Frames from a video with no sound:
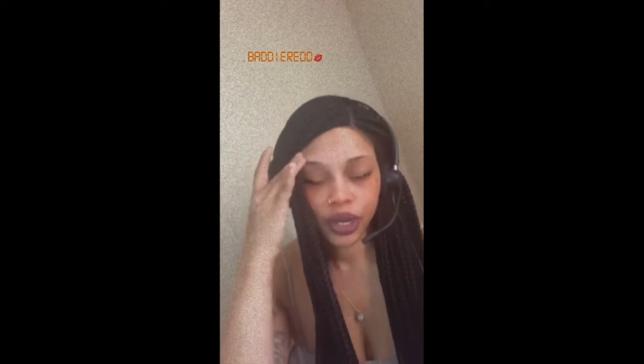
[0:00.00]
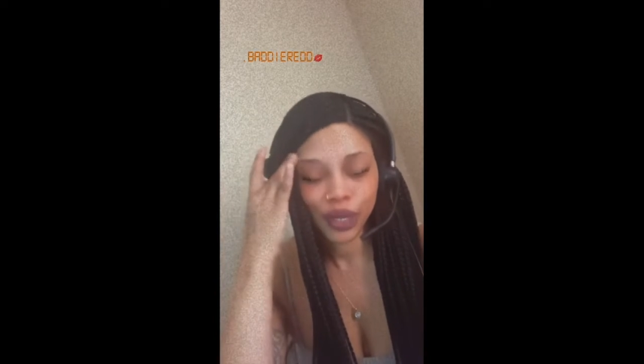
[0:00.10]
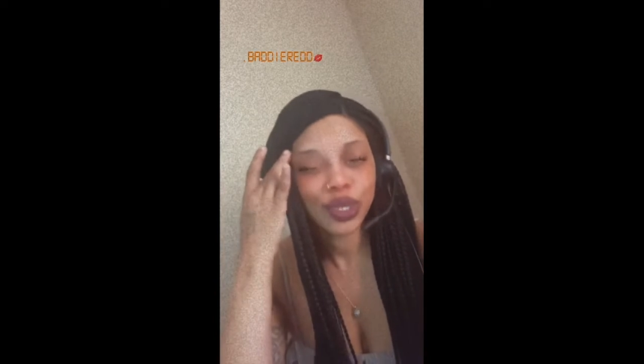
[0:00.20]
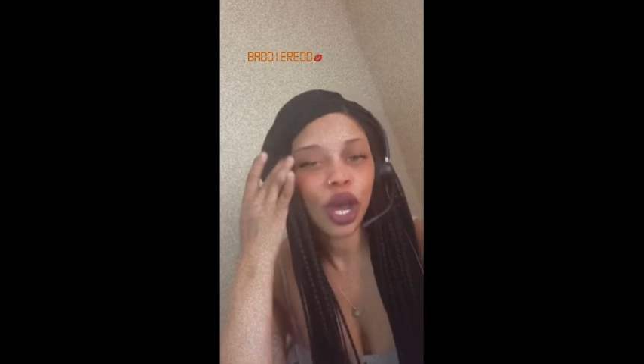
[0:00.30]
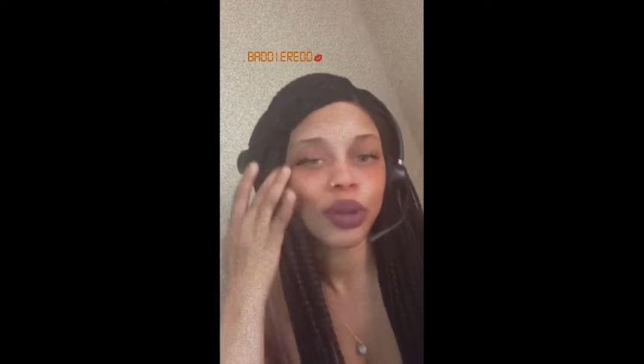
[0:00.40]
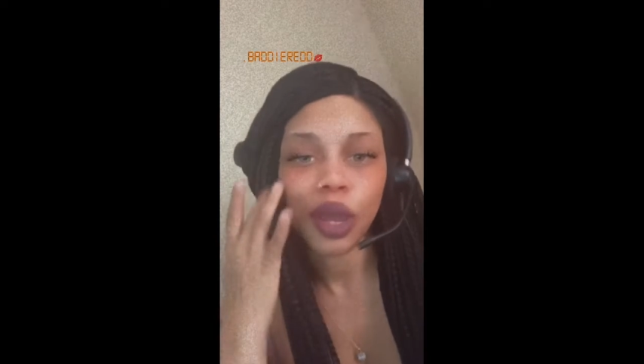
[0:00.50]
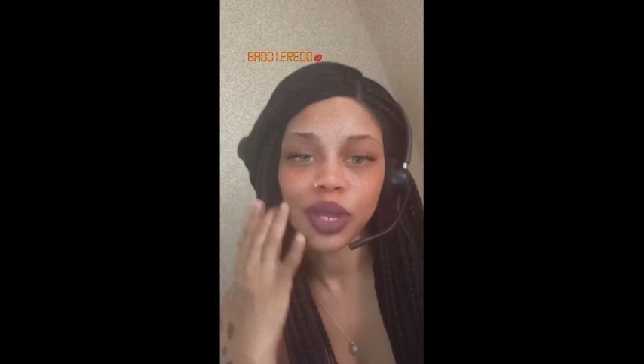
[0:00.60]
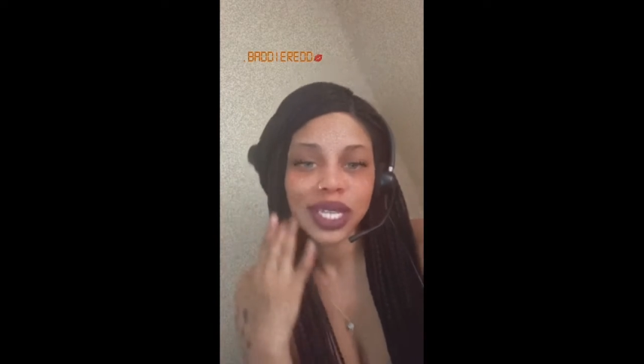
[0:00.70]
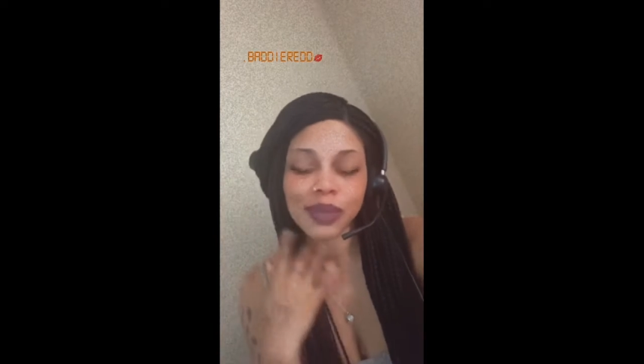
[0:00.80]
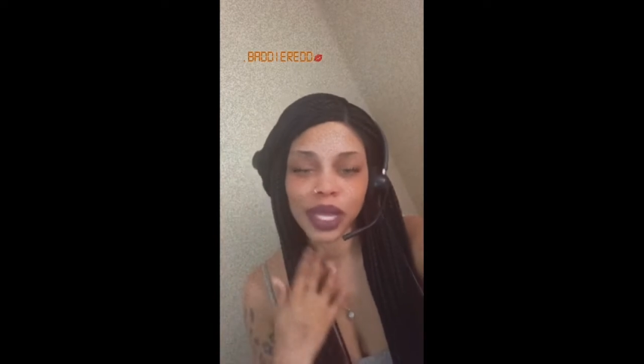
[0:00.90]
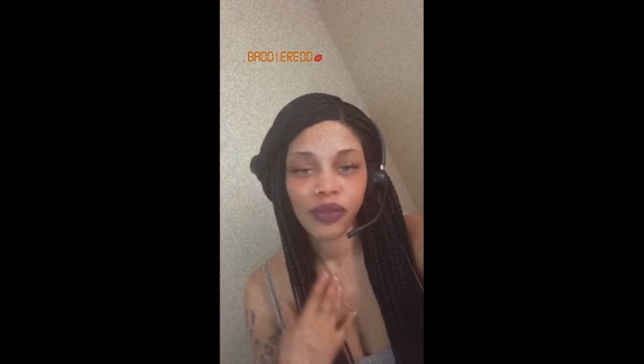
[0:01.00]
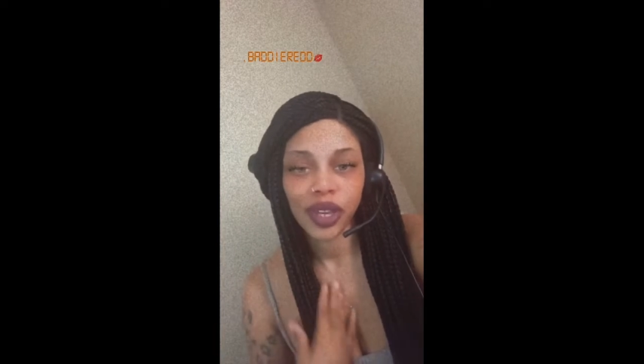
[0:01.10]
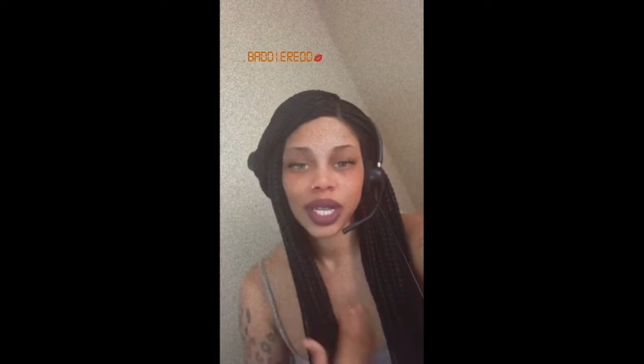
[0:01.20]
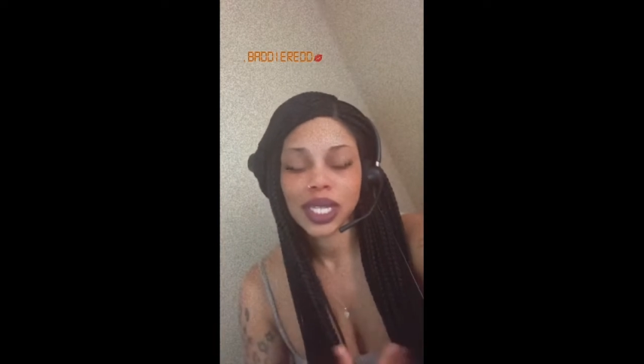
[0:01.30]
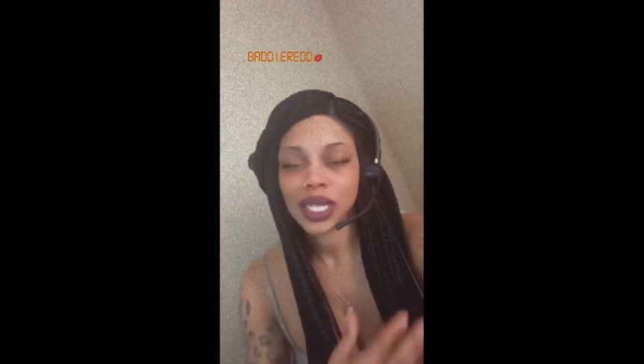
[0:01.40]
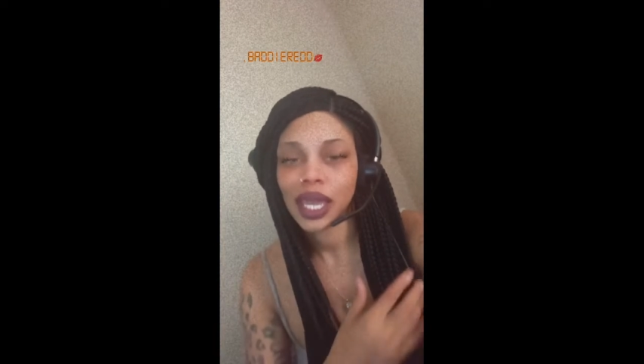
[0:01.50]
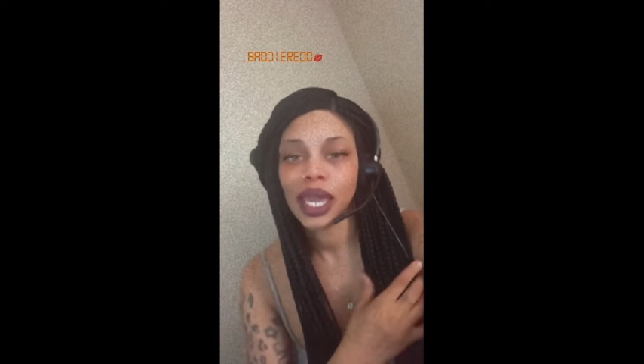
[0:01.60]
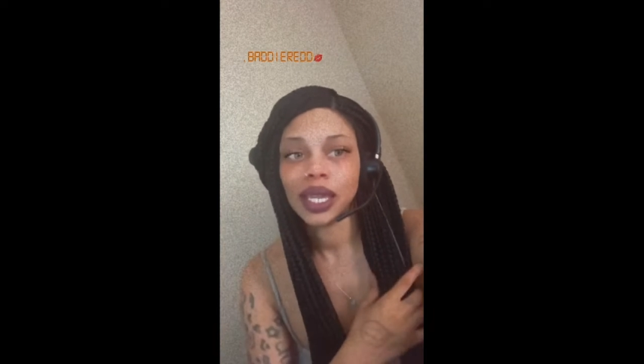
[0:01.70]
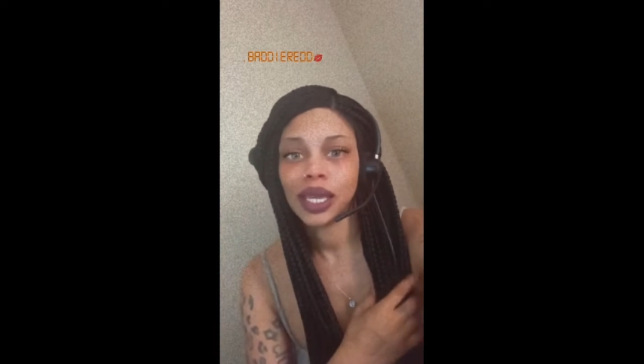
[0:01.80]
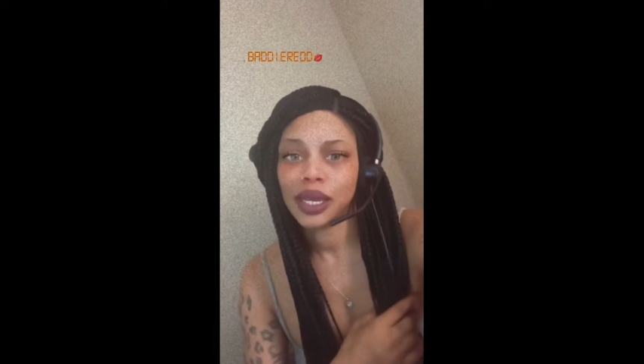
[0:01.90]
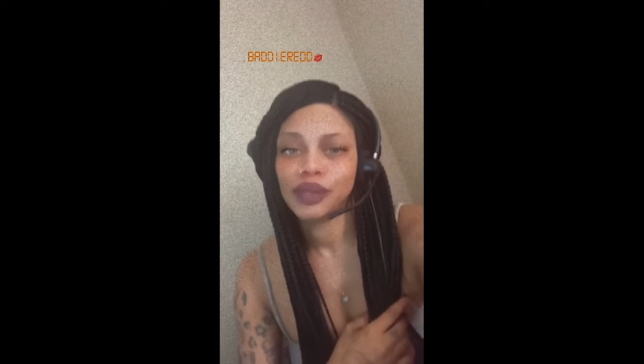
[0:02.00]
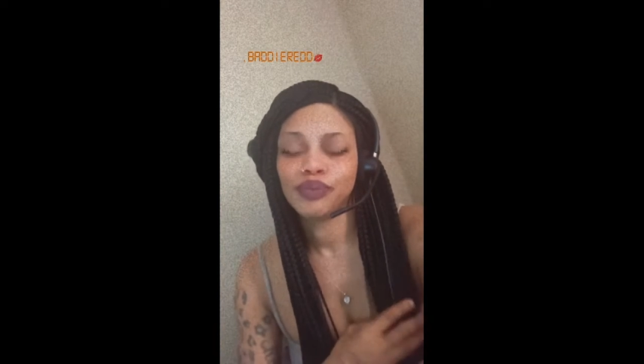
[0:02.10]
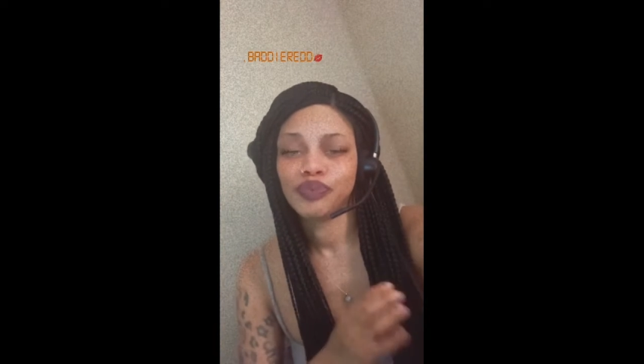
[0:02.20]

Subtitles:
You don't know these motherfuckers, and yeah.